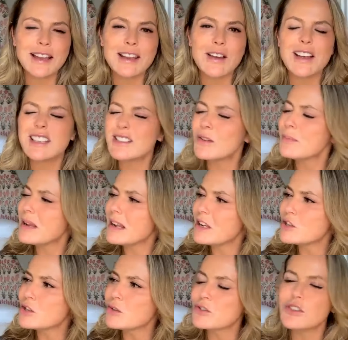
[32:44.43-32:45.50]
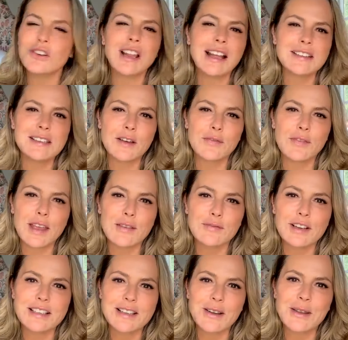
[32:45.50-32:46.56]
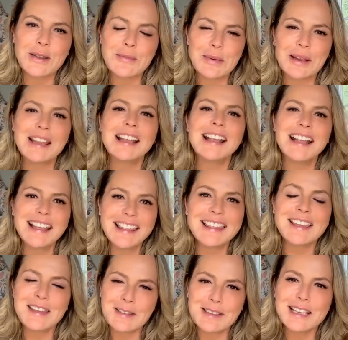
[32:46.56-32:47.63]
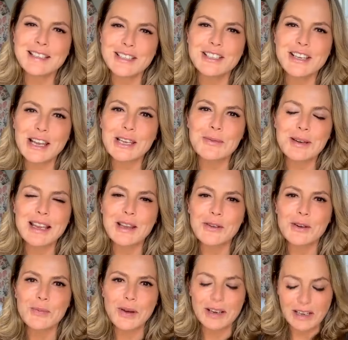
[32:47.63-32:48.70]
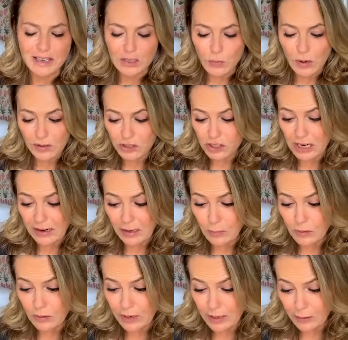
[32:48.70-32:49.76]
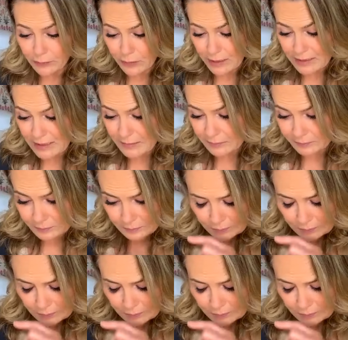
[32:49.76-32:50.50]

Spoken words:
I know it's not a bit like children, you're not allowed to have favorites, are you? But it's a genuinely good one and it's worth sharing with your girlfriends.